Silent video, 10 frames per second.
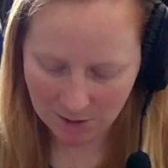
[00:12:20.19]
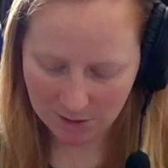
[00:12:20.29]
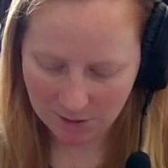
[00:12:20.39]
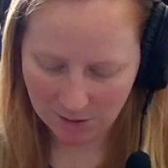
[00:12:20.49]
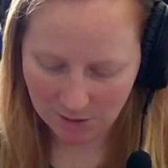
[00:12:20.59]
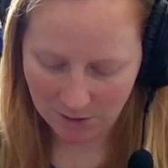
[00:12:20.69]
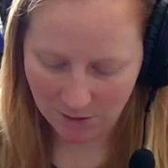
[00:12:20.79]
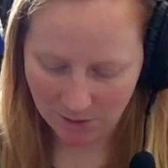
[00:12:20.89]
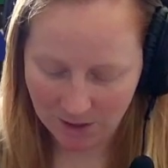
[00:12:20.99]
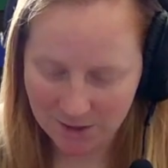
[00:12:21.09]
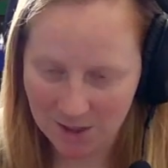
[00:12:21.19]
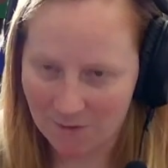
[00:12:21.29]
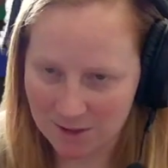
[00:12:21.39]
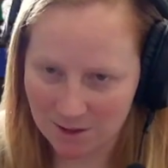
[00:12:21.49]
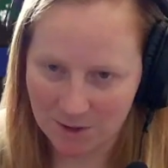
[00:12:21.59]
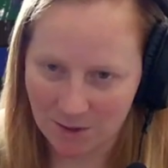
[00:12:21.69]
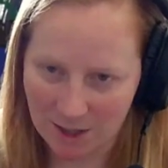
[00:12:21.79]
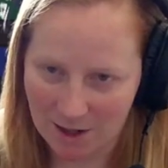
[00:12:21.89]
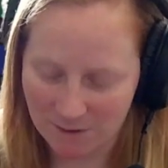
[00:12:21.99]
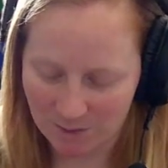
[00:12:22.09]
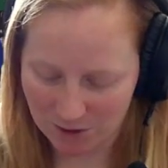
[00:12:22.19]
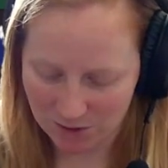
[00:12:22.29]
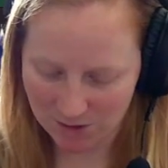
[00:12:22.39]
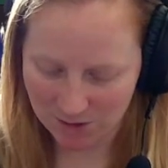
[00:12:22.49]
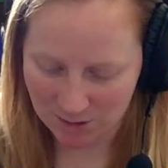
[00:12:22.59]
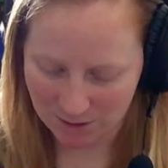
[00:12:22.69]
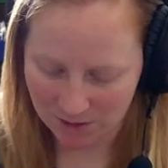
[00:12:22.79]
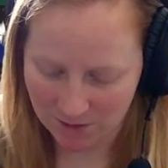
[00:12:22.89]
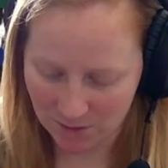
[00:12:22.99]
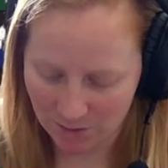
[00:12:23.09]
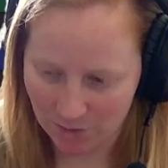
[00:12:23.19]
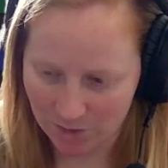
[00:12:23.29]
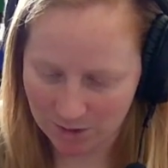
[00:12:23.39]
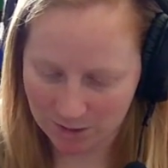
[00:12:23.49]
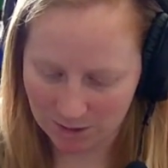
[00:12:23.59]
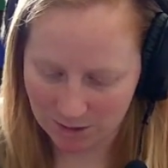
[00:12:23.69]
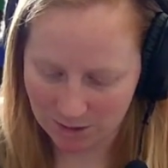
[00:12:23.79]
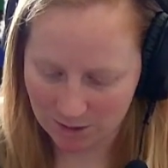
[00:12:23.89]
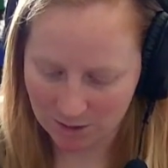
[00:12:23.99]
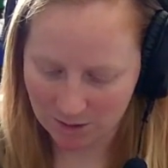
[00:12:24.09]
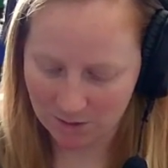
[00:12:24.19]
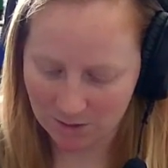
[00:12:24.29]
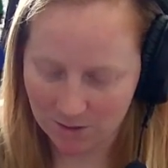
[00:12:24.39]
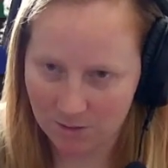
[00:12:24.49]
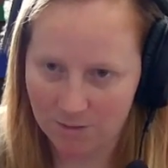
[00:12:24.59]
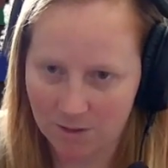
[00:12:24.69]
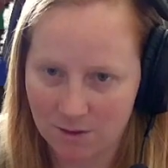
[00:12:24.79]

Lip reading: So because I have it set up that way, I have to make sure it's logged in. So give me 1 second. 3, 5.